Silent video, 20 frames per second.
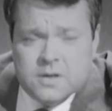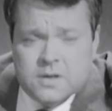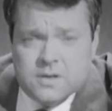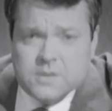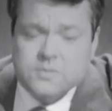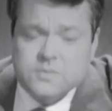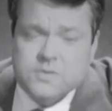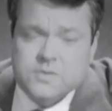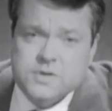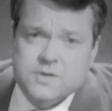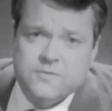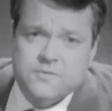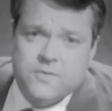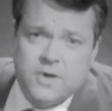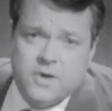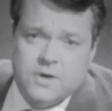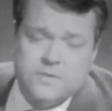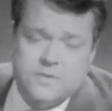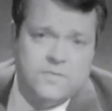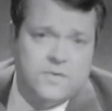This was in
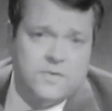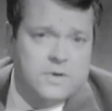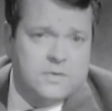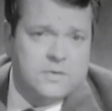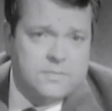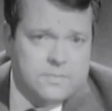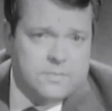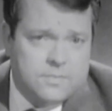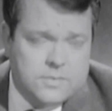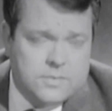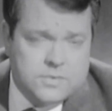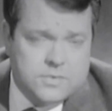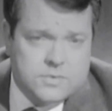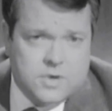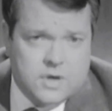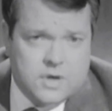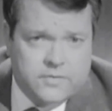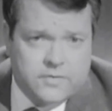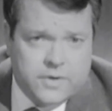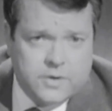front of
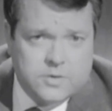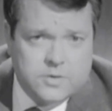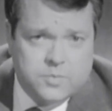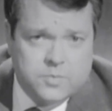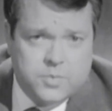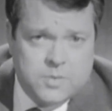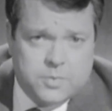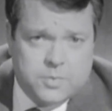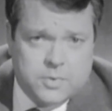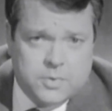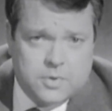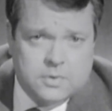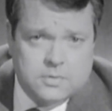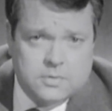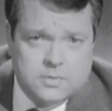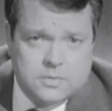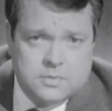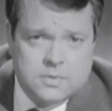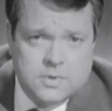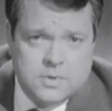1,200 people.
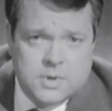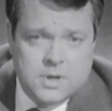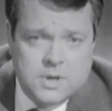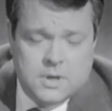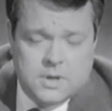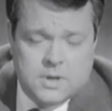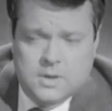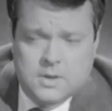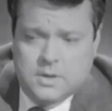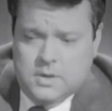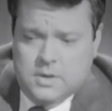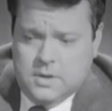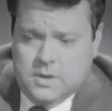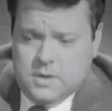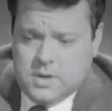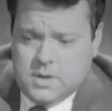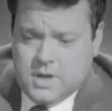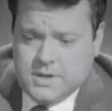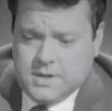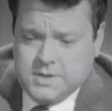
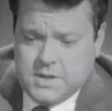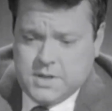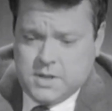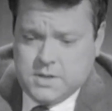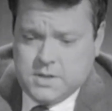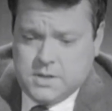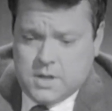I said,